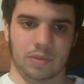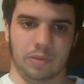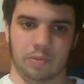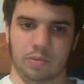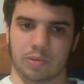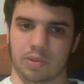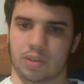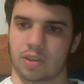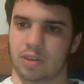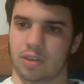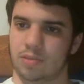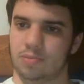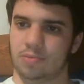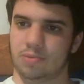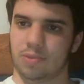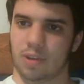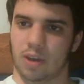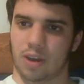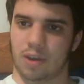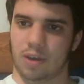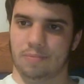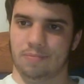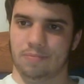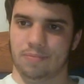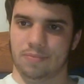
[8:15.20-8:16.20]
Everything.
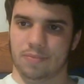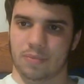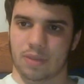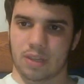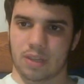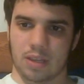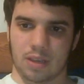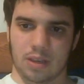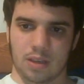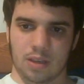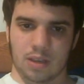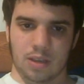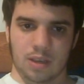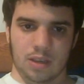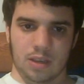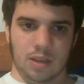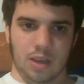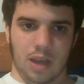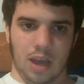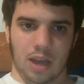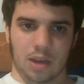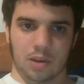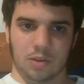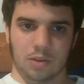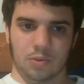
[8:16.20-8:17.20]
Sorry,
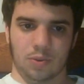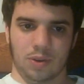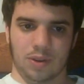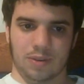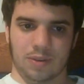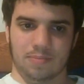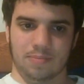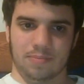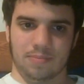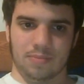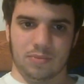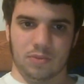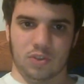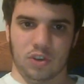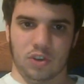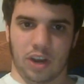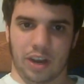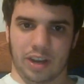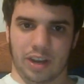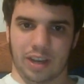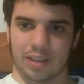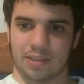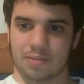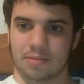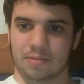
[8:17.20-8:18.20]
I just want to try
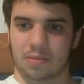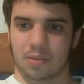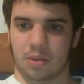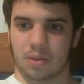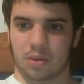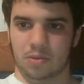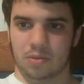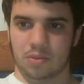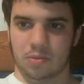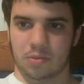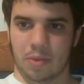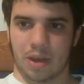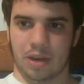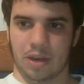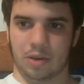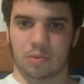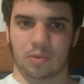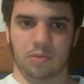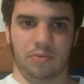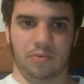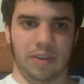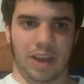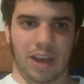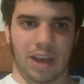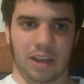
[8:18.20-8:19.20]
and get some
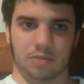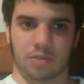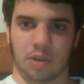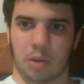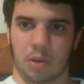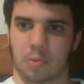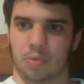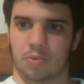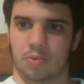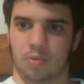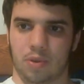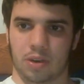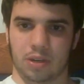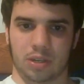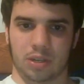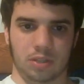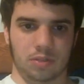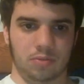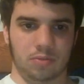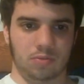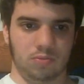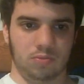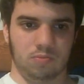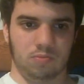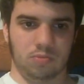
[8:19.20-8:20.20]
actual facts right before I
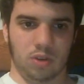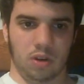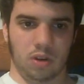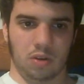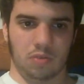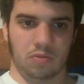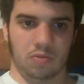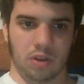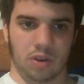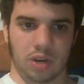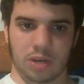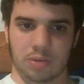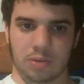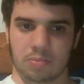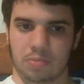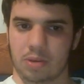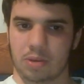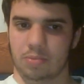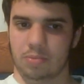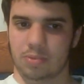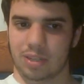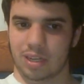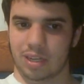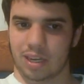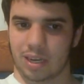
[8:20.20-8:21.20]
just start running
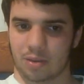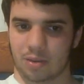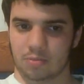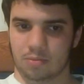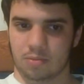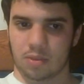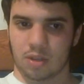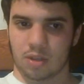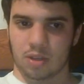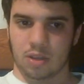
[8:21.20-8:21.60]
people down.